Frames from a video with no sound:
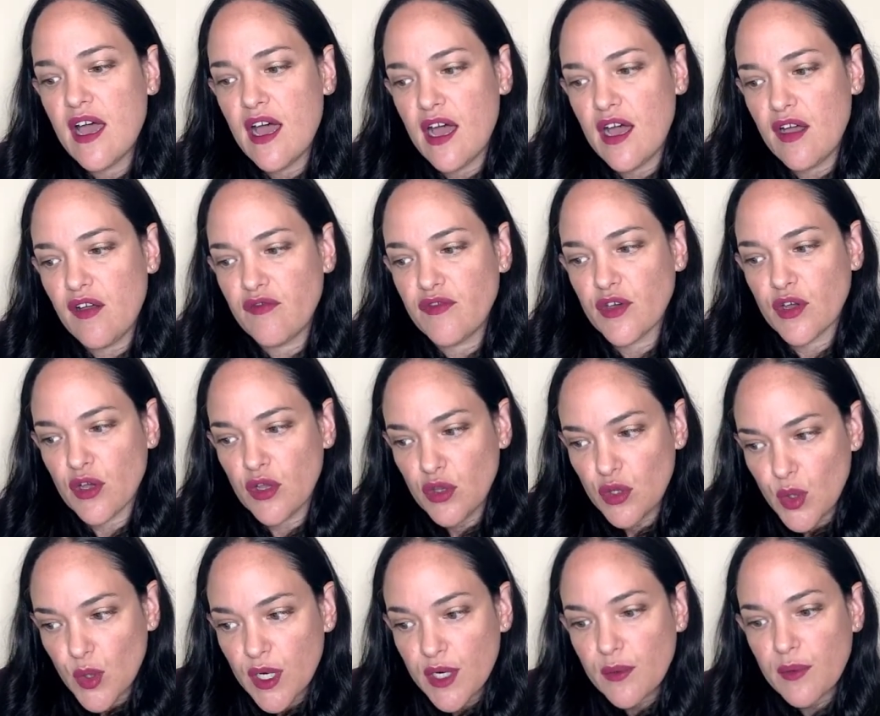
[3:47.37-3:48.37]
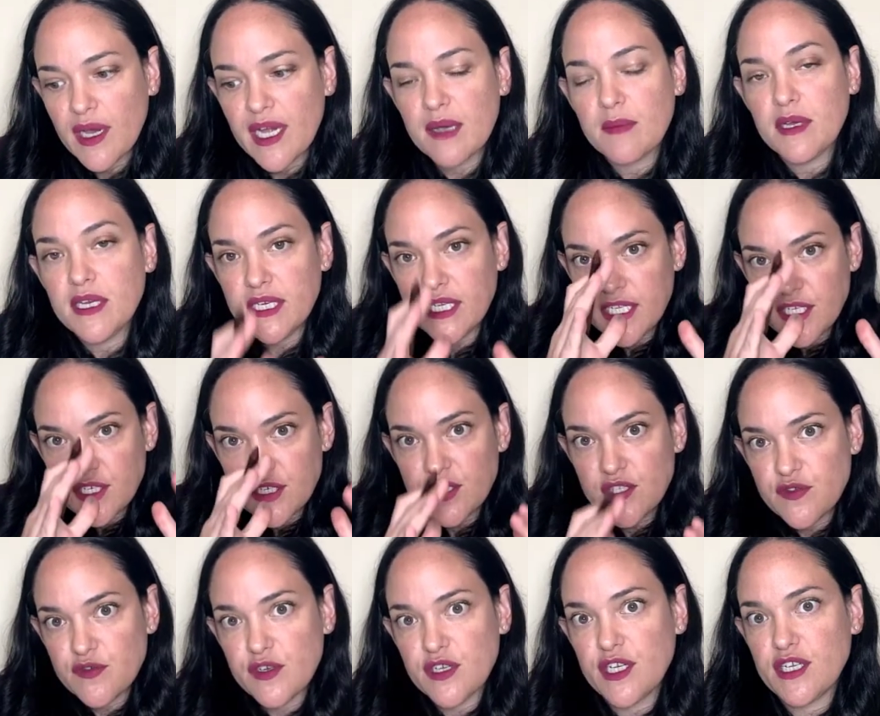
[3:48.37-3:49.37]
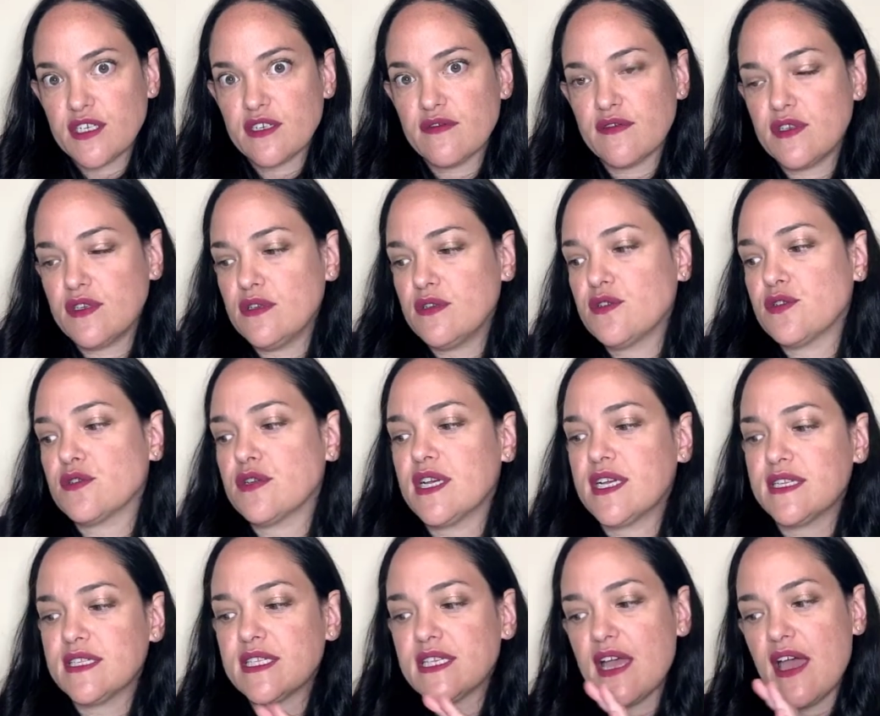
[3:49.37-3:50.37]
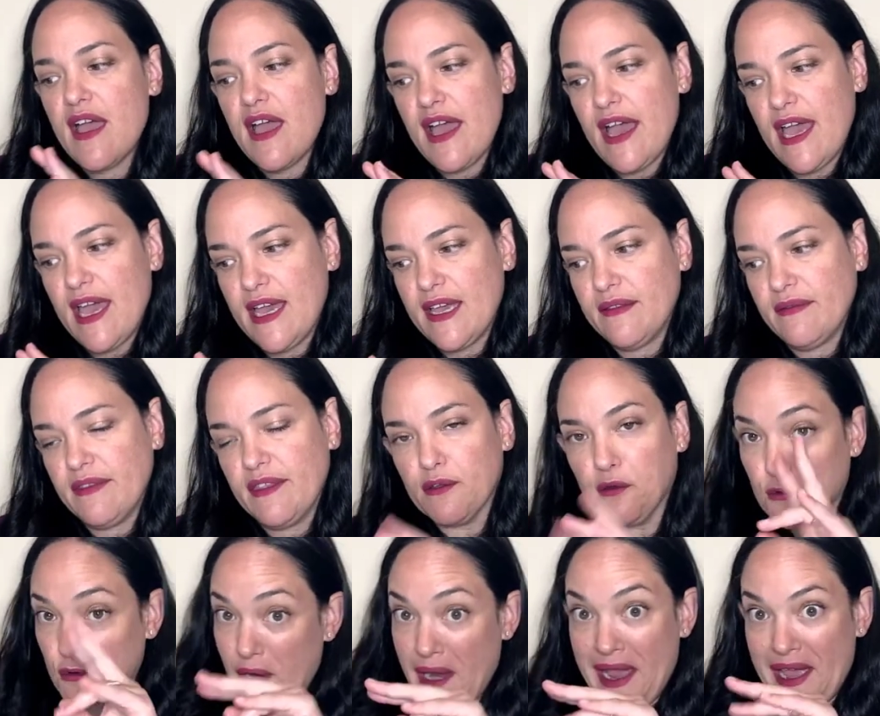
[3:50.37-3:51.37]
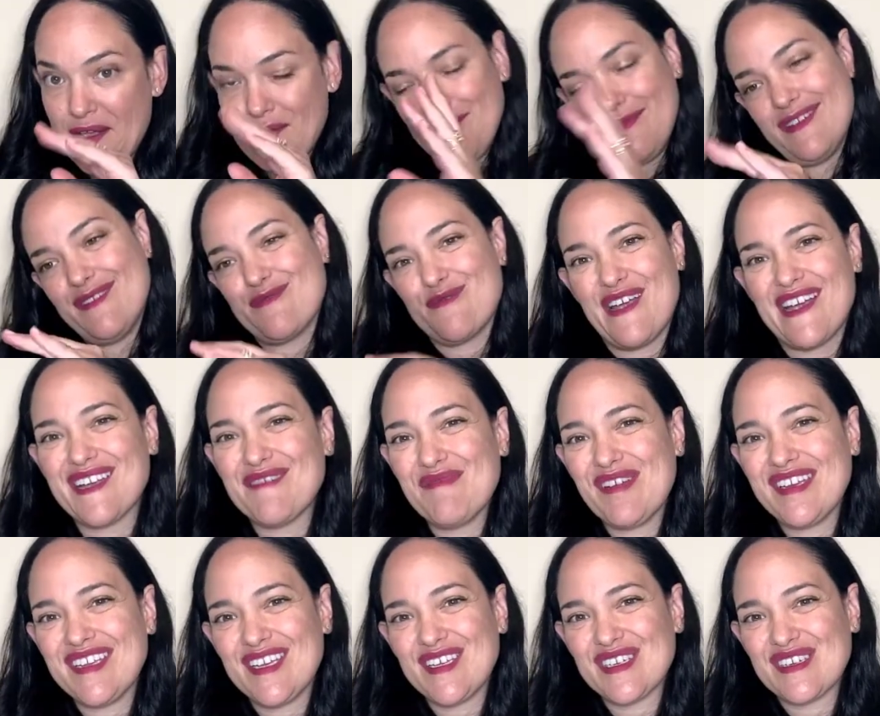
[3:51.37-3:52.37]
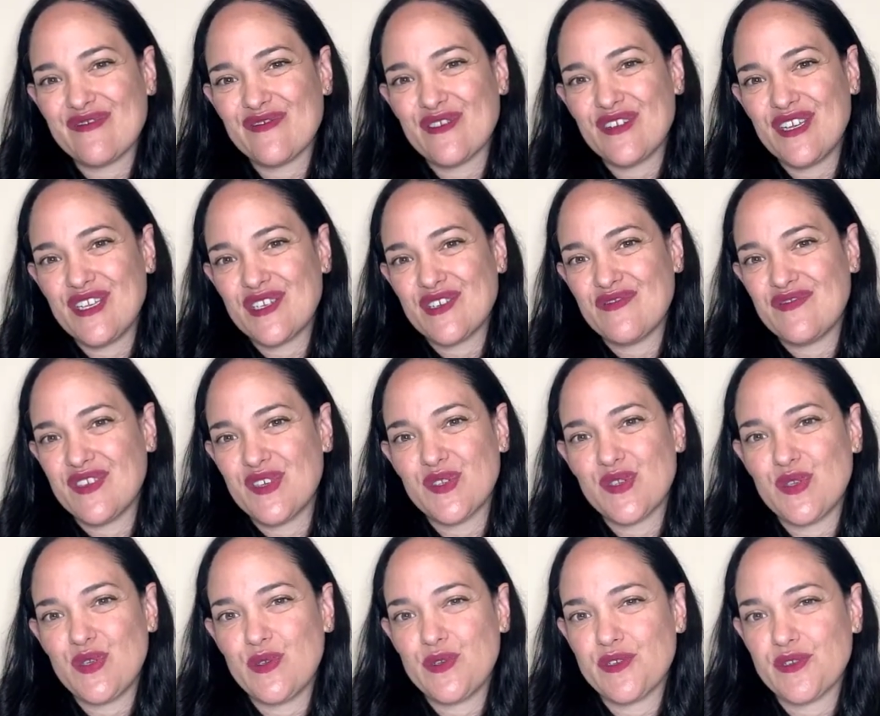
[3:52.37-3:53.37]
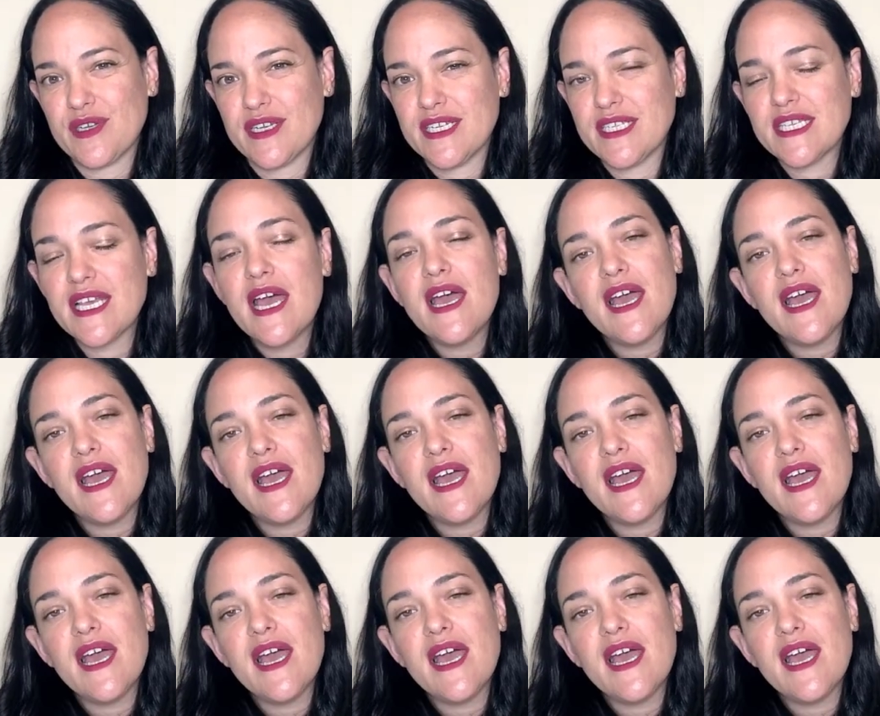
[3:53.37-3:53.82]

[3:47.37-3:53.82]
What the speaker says: of the caloric recommendations for each of the nutrients and the gram recommendation for each of these nutrients.